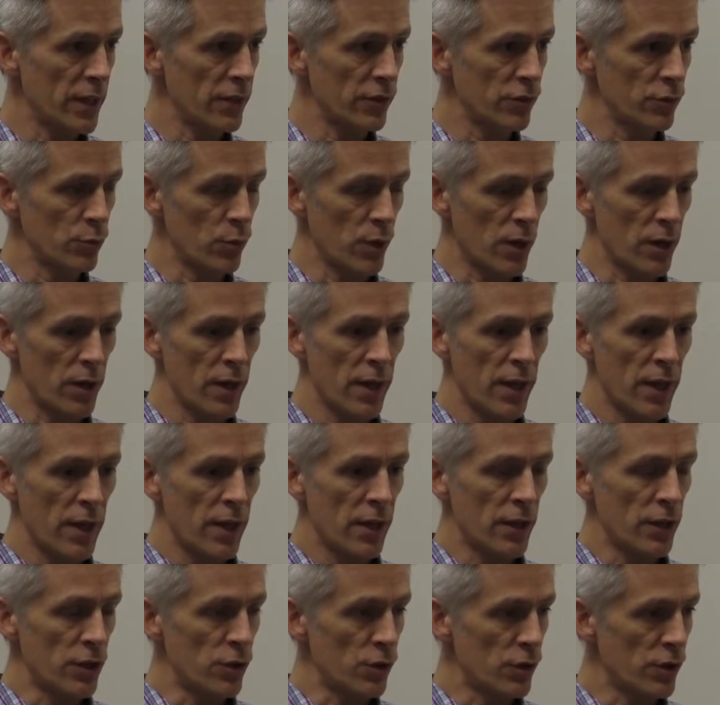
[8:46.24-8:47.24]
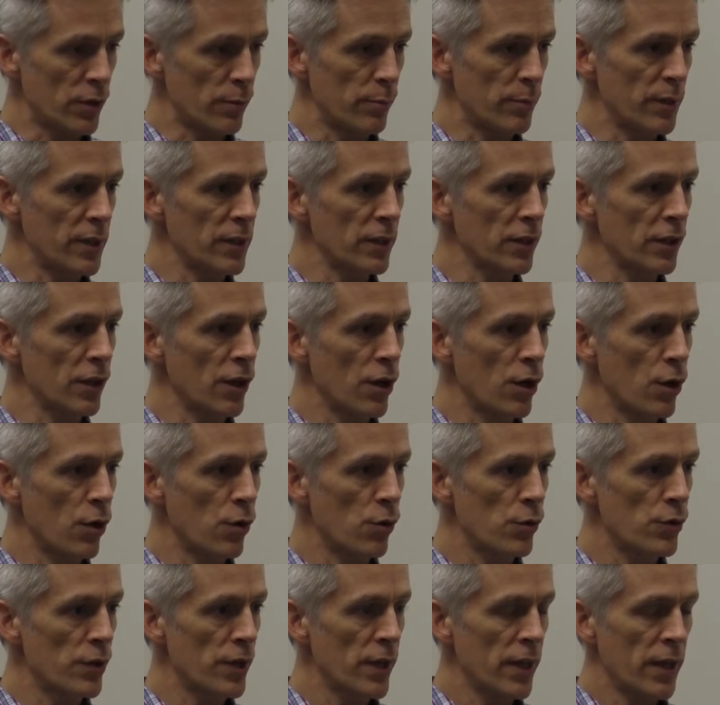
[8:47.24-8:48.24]
place where you can be
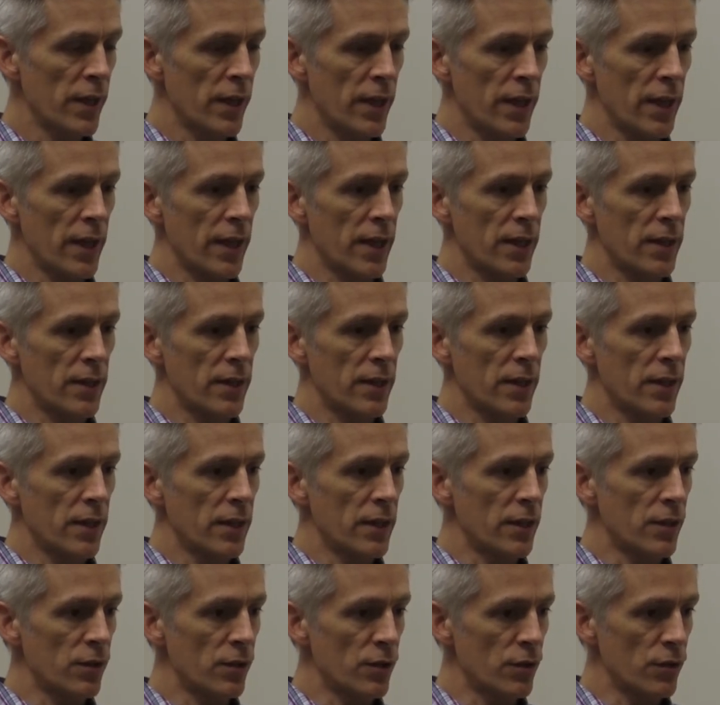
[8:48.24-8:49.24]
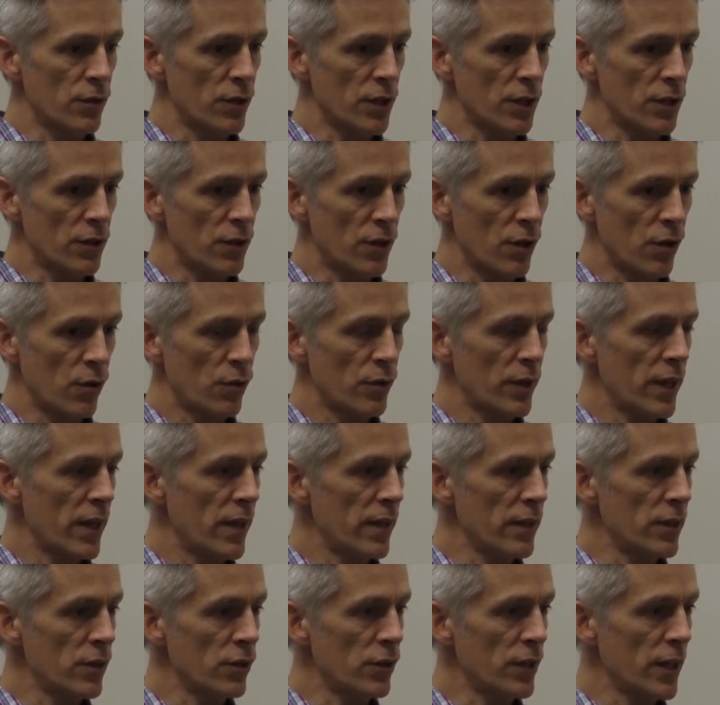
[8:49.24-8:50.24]
alone and you, you don't
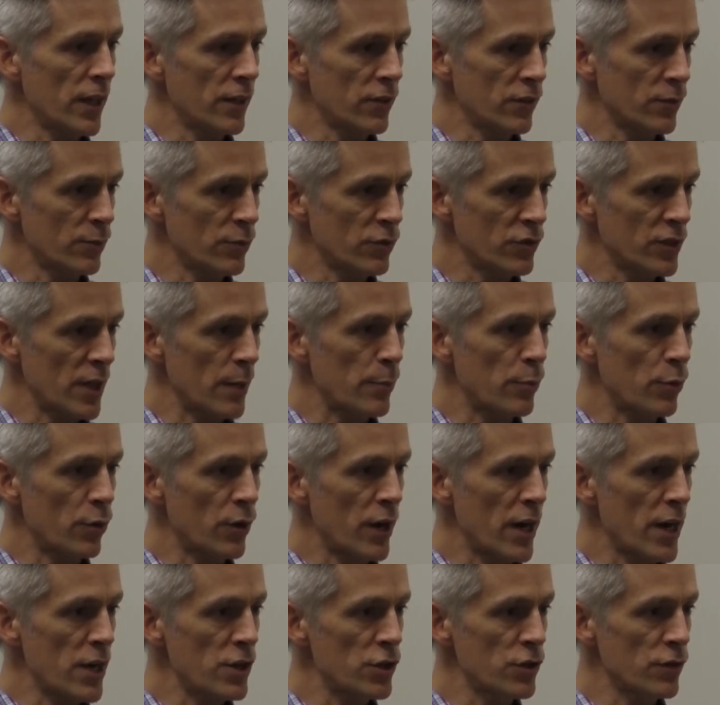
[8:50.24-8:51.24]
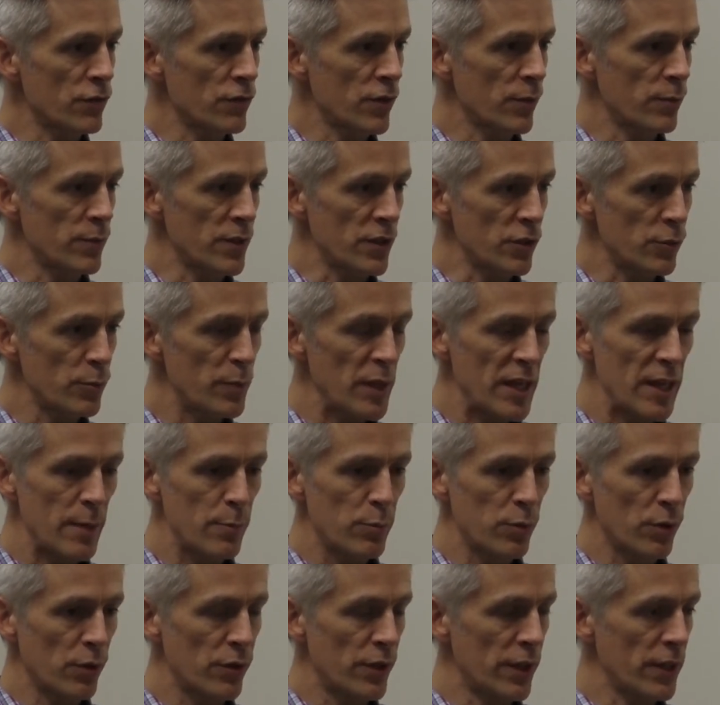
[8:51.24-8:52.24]
you get some separation from these
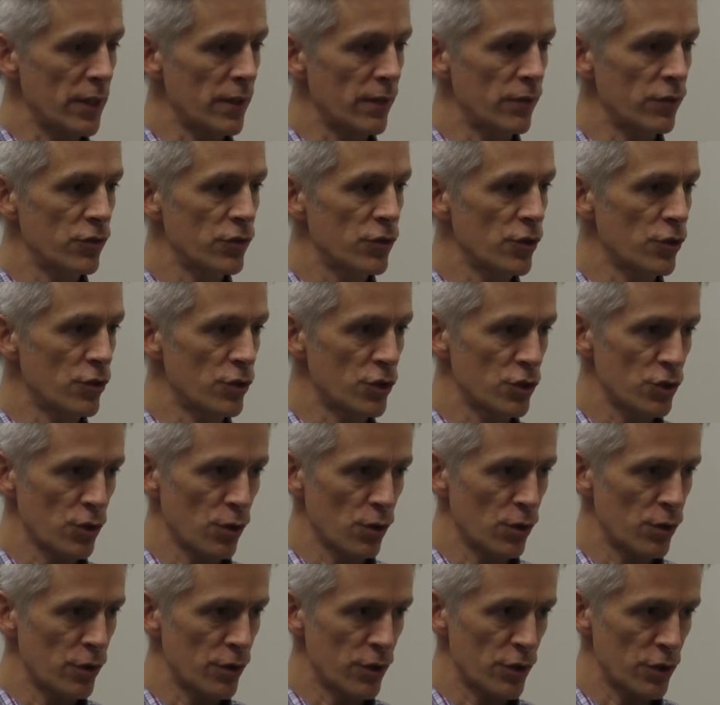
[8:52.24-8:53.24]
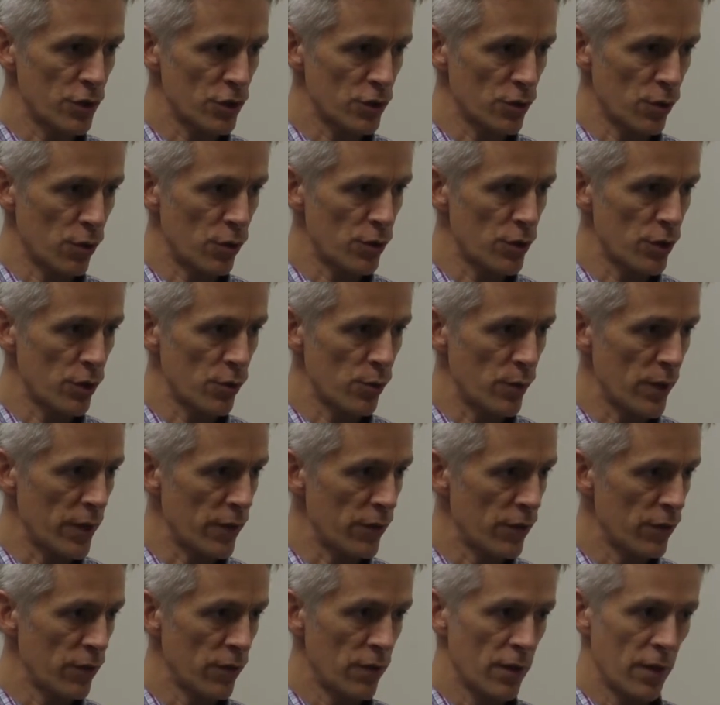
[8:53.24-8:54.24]
people that you've stood shoulder to shoulder
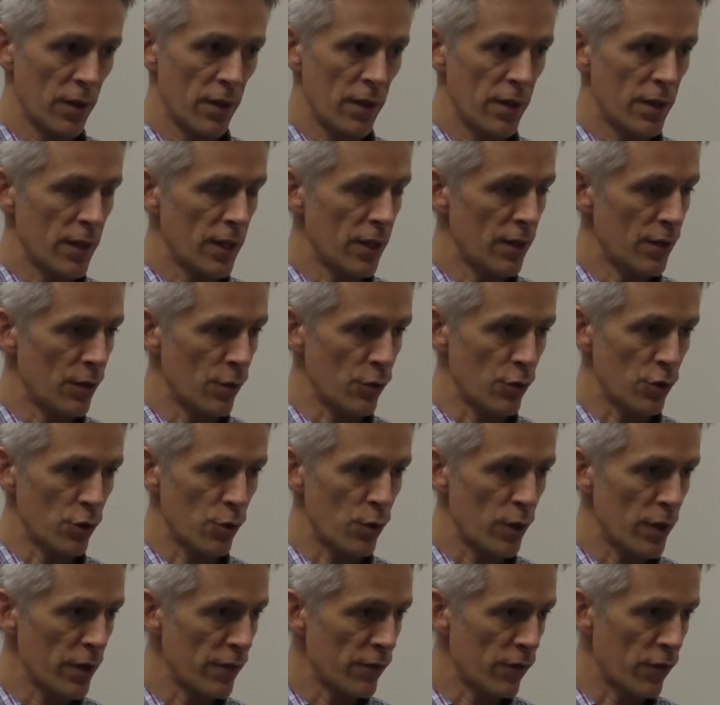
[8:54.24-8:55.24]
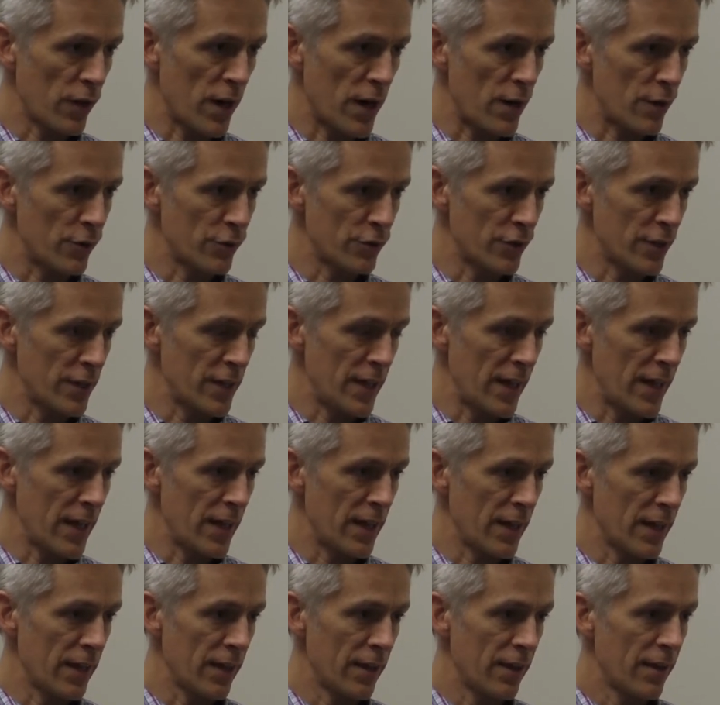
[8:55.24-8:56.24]
with you know 24 hours a
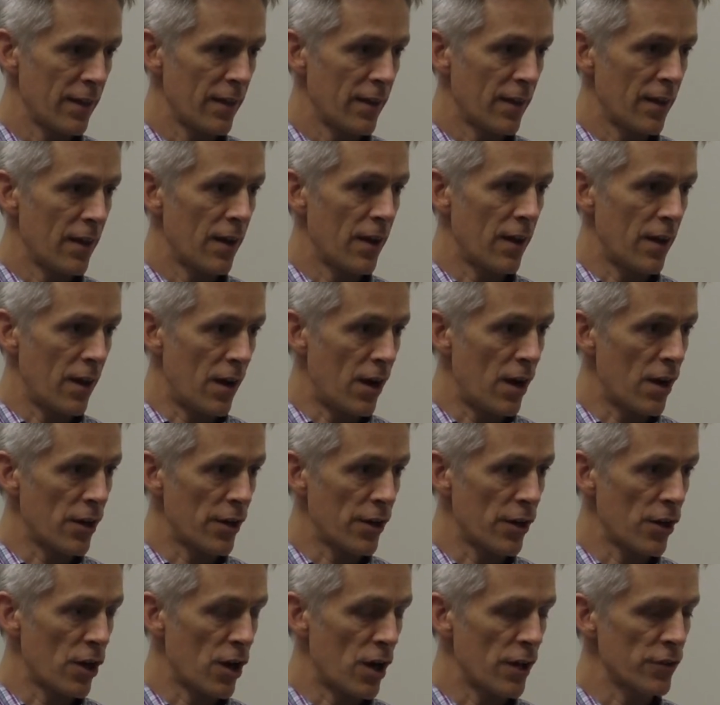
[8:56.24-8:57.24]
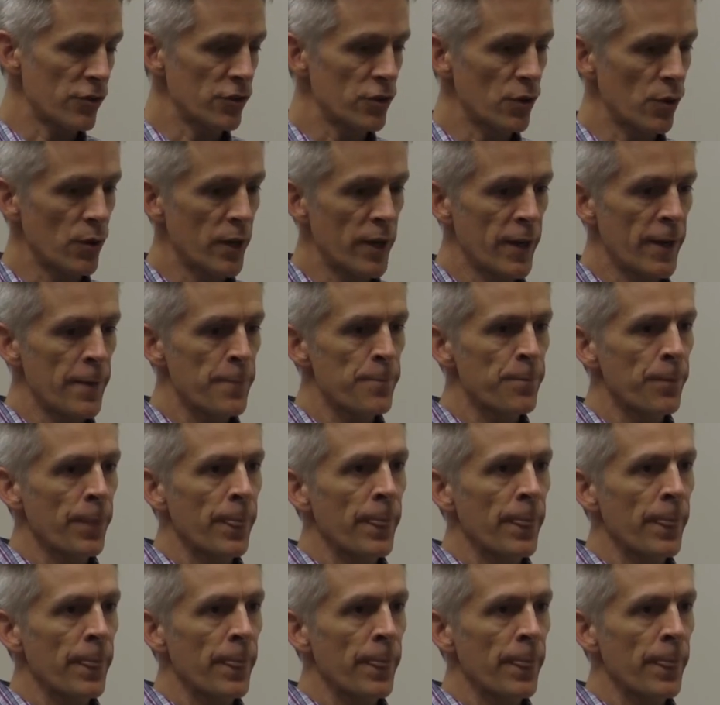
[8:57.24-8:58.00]
day okay. on and on so